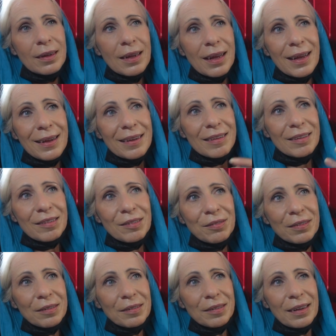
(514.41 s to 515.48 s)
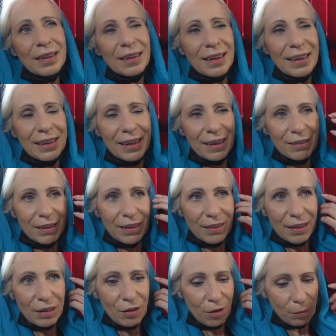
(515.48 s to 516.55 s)
And an area
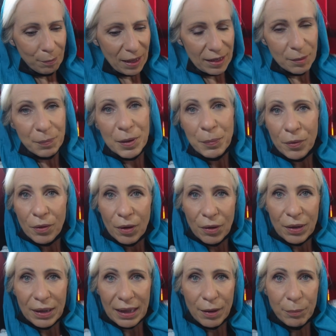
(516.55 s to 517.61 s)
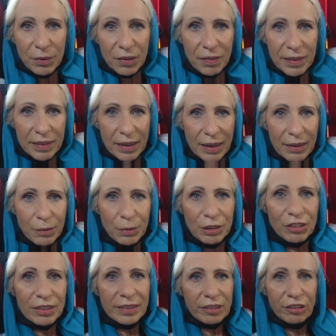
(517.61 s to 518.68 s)
that not many people have come to visit,
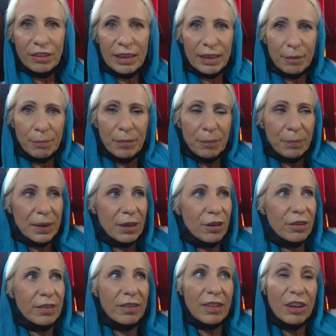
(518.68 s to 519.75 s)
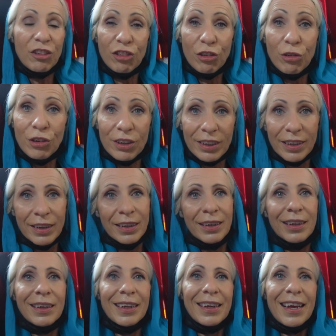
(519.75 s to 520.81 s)
which is a shame because they should,
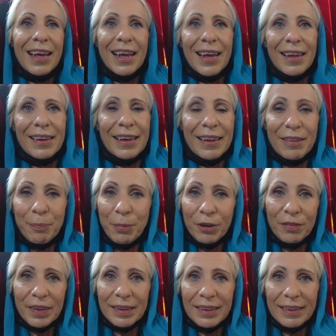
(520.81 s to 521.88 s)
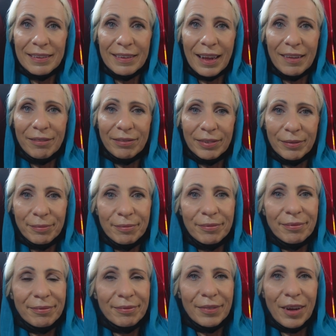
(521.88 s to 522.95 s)
and it's perfectly safe.
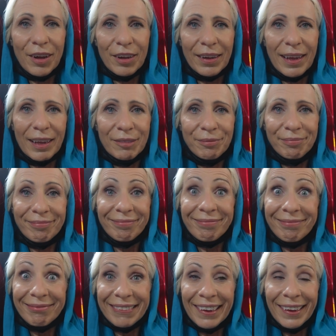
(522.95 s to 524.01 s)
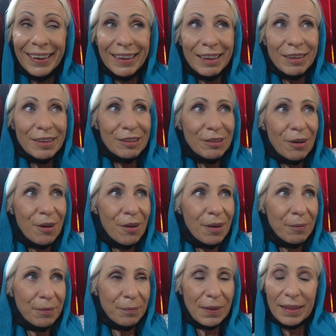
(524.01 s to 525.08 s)
Okay,
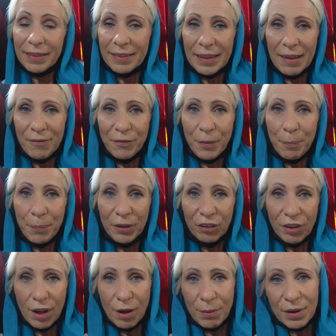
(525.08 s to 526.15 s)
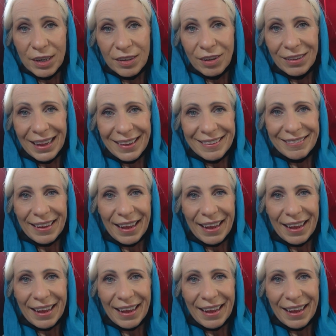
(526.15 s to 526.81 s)
so that's it from Peshawar until next